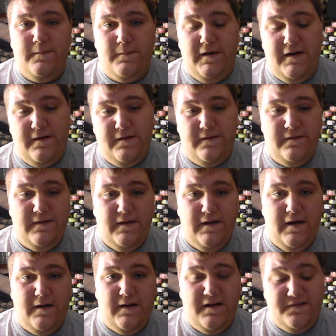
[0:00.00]
where,
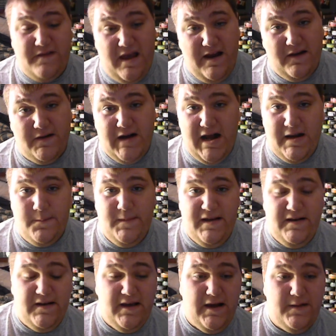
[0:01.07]
I've had a lot of
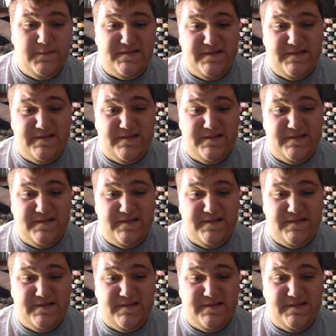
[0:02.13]
mint dips,